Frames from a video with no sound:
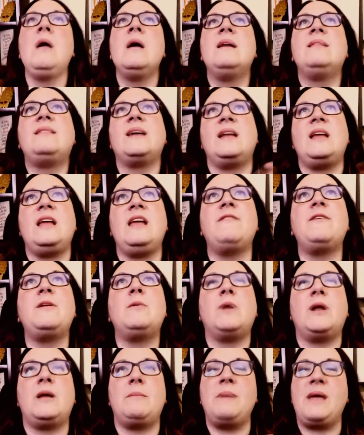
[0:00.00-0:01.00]
that even
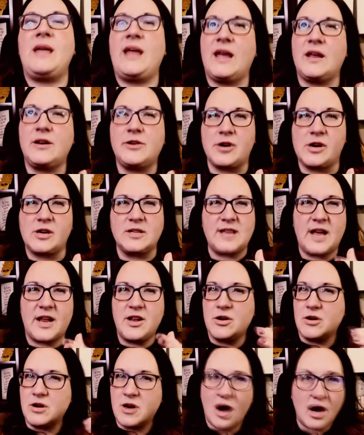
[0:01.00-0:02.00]
when it meanders
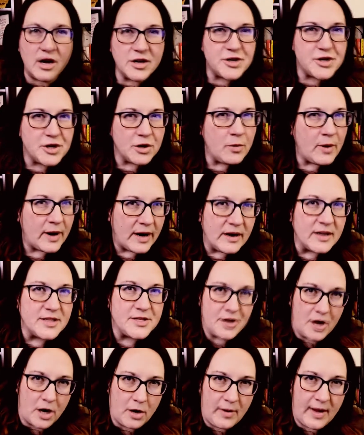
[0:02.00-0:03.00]
and you're not sure where
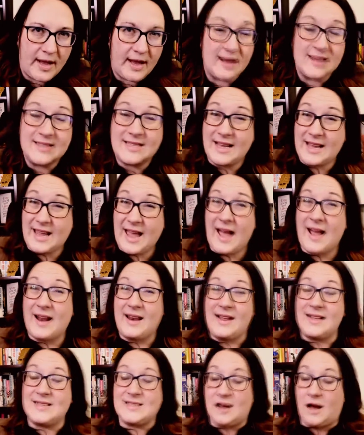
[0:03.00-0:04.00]
it's going, because again,
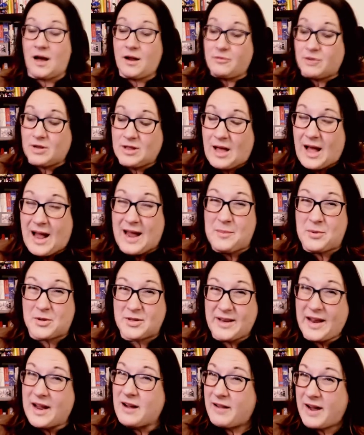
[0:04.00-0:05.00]
he's an unreliable
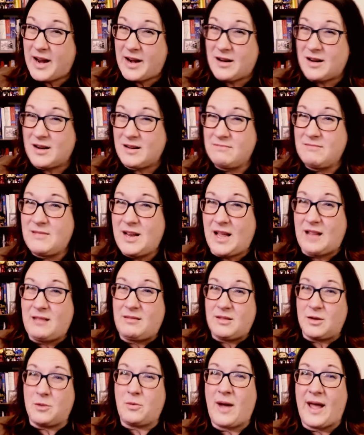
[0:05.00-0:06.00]
narrator
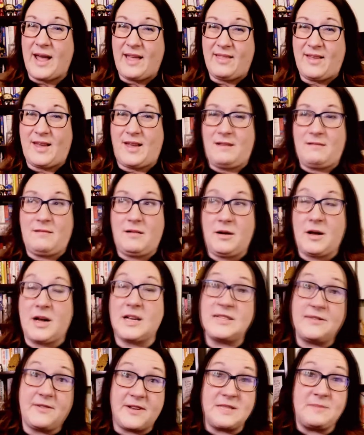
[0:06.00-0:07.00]
in the way that,
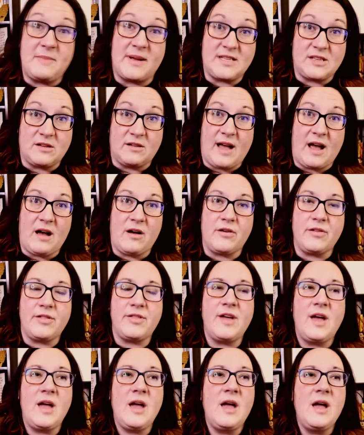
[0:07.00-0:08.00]
because of his mental
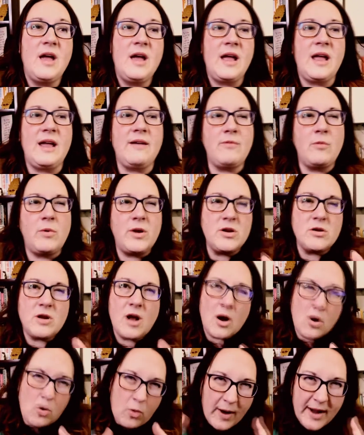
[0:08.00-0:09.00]
health, even when you're
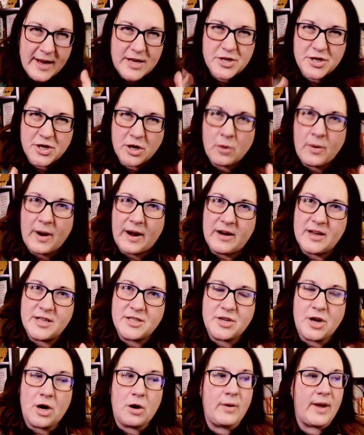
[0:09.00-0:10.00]
not quite sure where
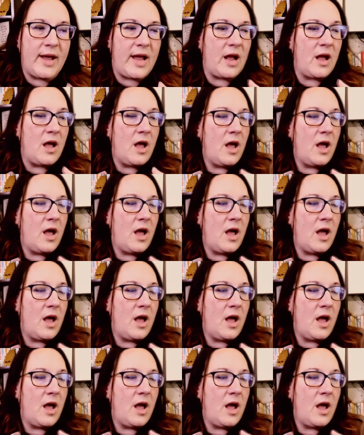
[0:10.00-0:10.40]
it's going,